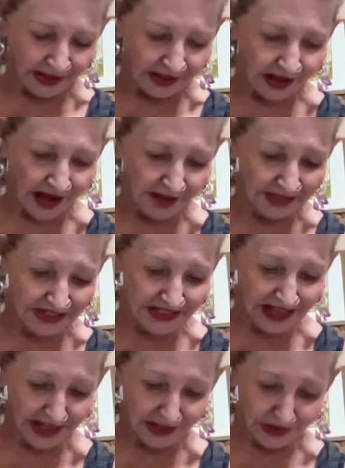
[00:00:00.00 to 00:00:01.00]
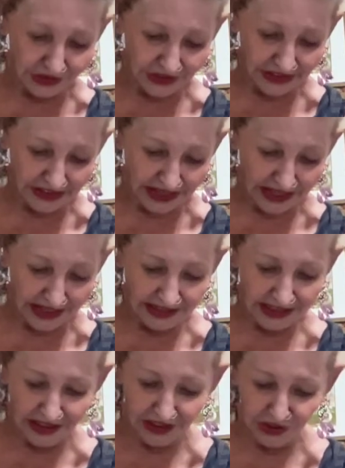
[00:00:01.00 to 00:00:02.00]
Commentator says
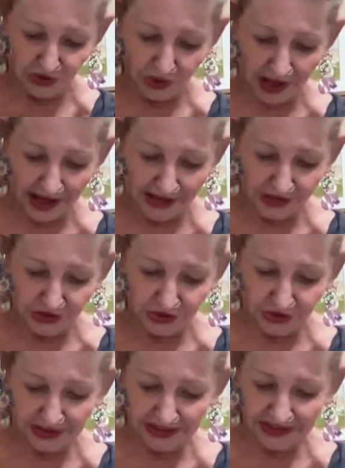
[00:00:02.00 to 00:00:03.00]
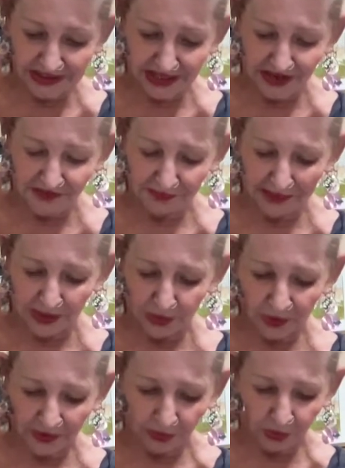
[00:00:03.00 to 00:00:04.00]
he could try to deceive me
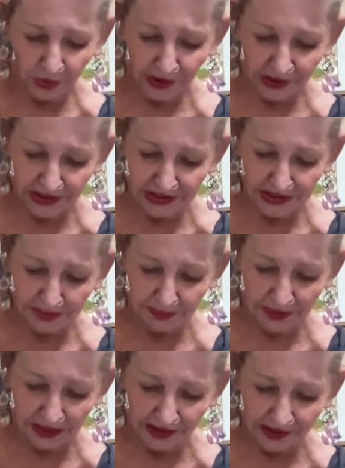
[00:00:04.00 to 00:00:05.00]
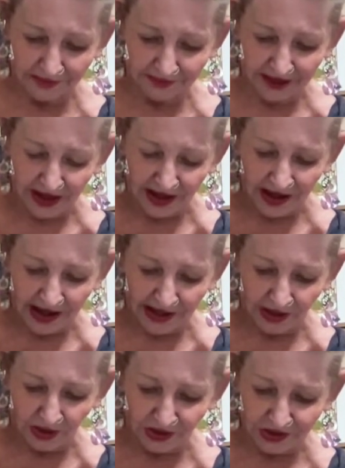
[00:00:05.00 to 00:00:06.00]
with words, but I
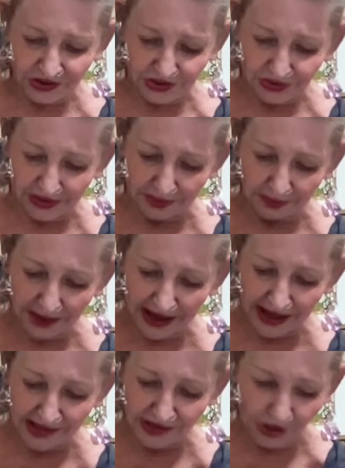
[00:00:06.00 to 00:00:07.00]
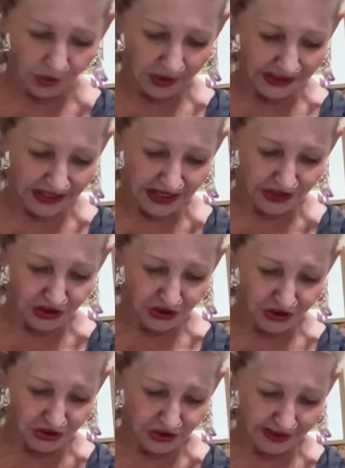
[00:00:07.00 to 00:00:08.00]
also can pay no attention
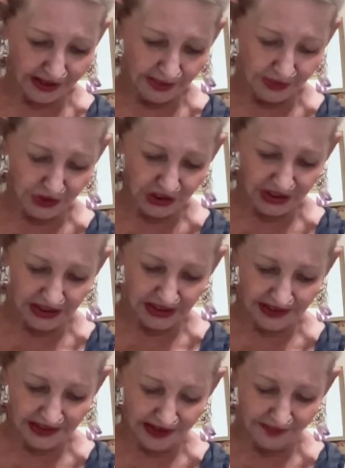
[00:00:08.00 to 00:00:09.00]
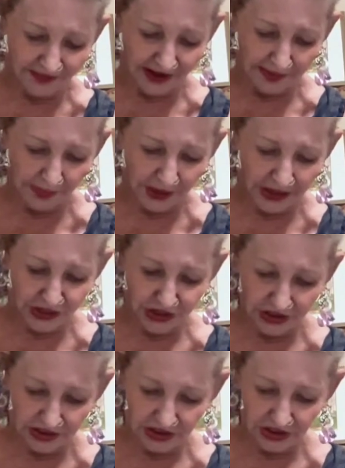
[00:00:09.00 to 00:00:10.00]
to them, just accept
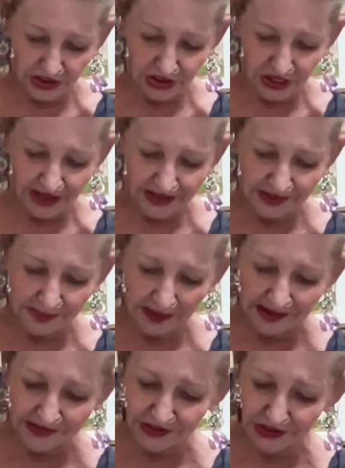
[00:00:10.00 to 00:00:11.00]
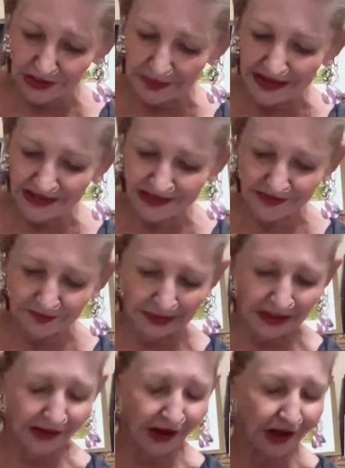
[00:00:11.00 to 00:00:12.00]
vibrations. Shaktipat, to the best of my
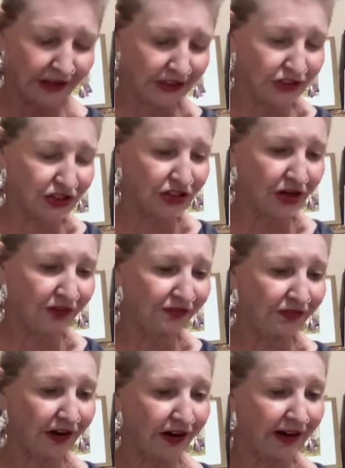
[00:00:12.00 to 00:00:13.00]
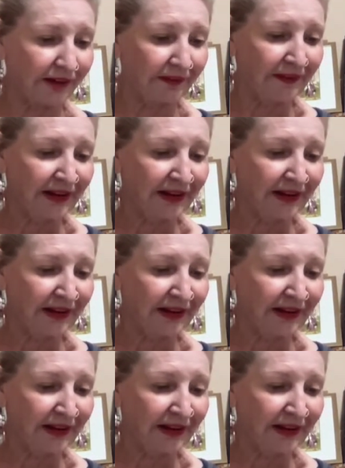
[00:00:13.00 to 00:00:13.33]
knowledge so far,